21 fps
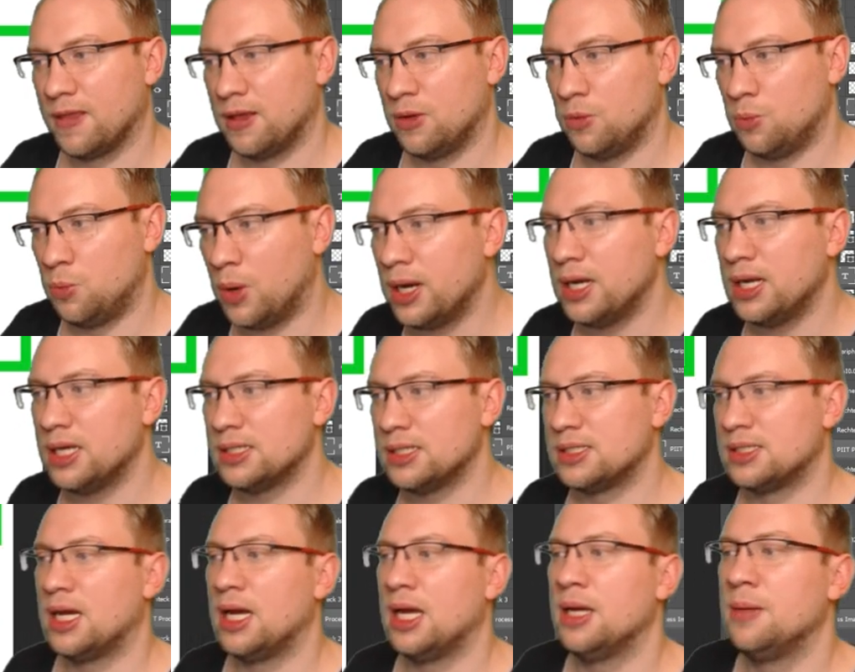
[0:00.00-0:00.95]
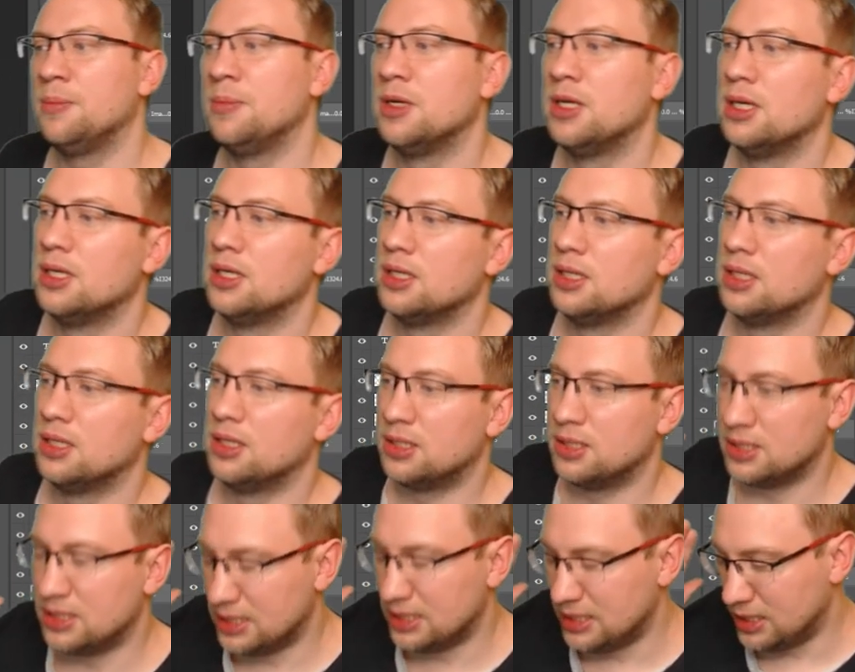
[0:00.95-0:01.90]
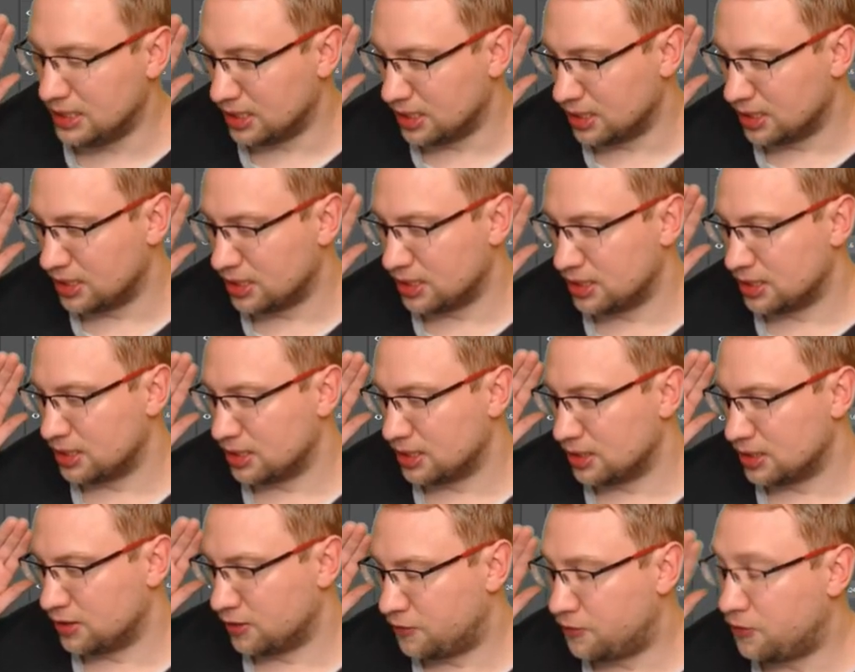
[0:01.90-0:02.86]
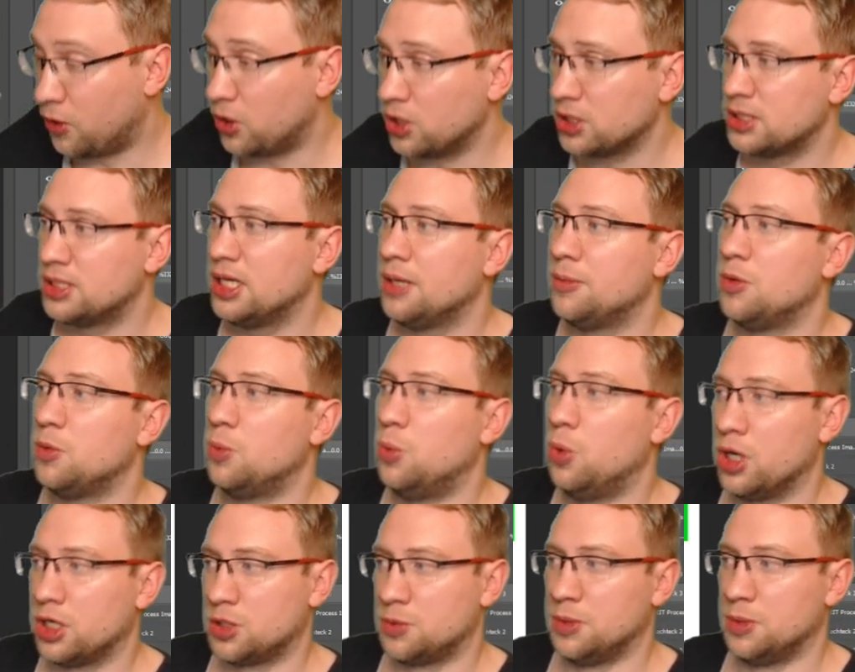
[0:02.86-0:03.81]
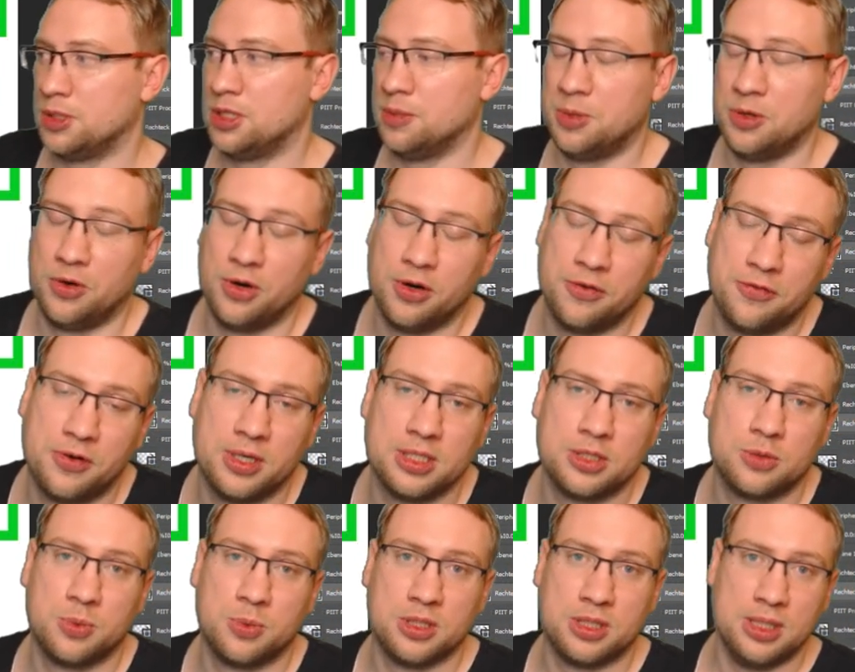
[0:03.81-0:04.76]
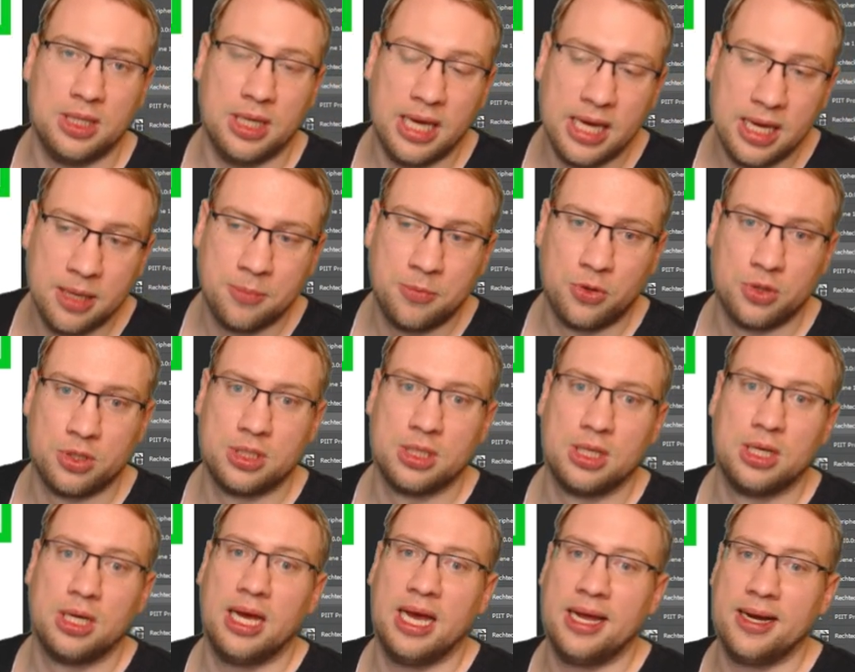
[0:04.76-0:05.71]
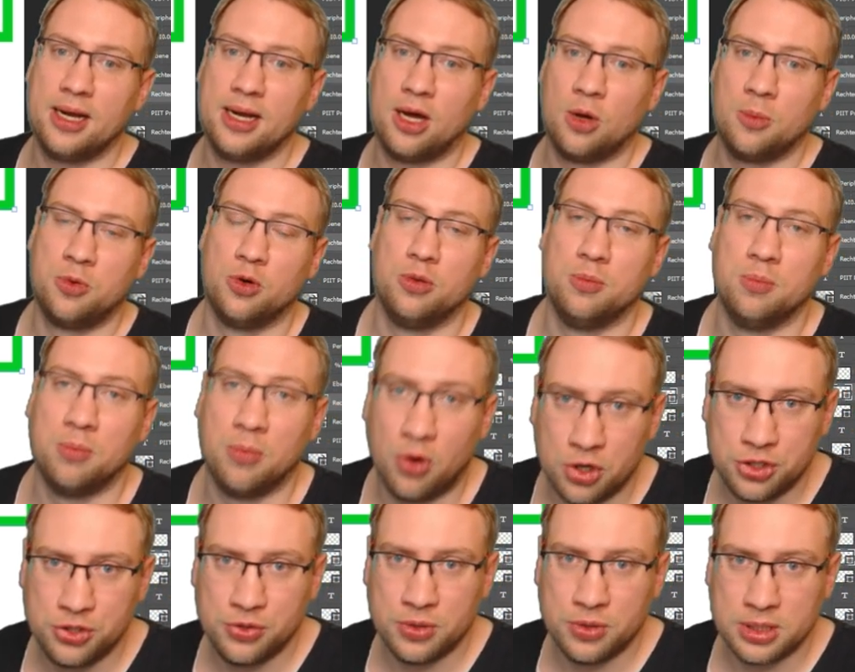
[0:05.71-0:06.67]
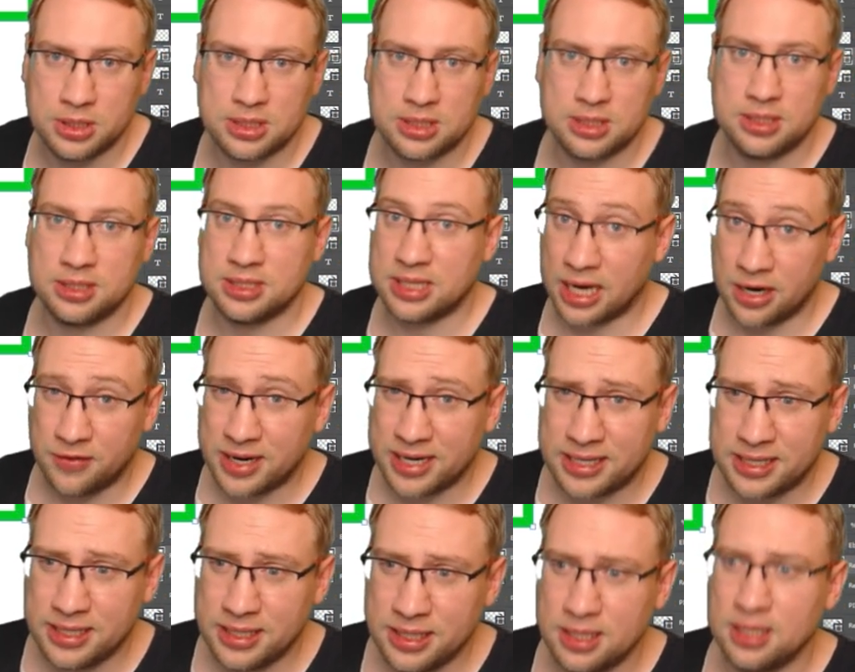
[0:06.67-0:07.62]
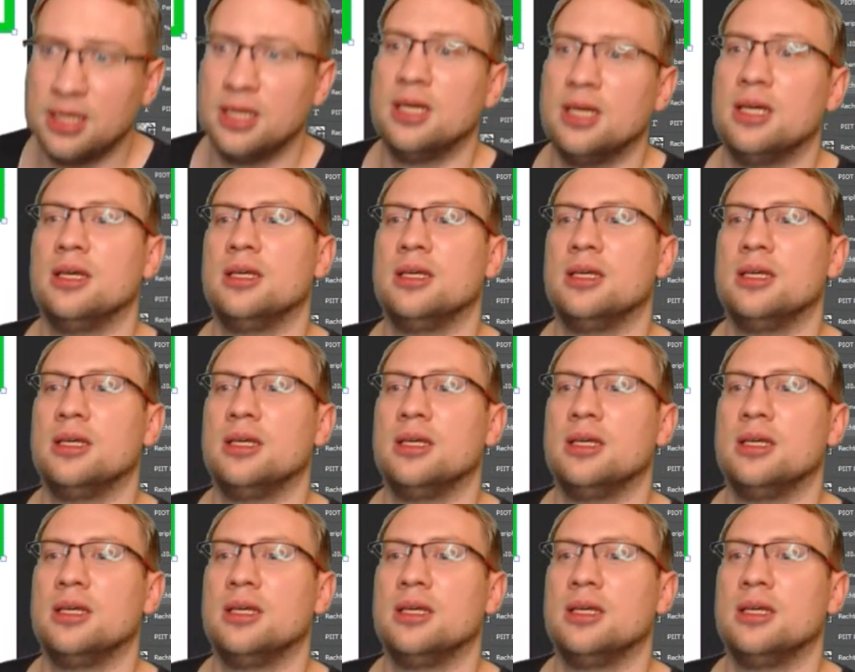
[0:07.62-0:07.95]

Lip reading: one last time, the force table works with the peripherals, with the input and output modules directly.